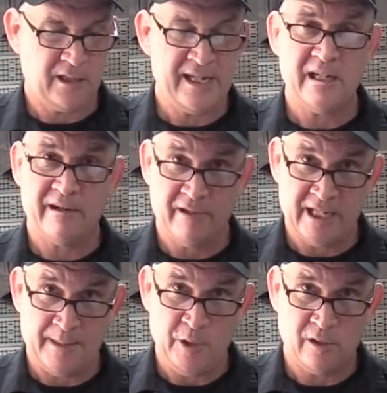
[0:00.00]
cleaned every
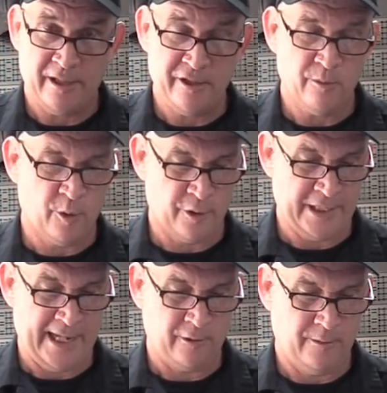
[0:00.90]
time you clean your
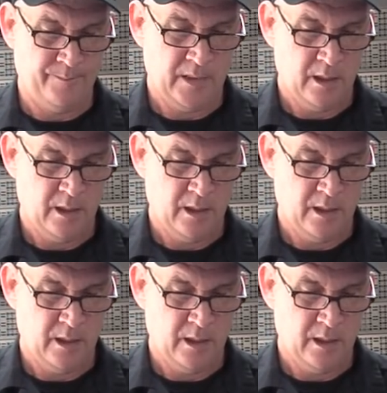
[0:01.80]
motorcycle.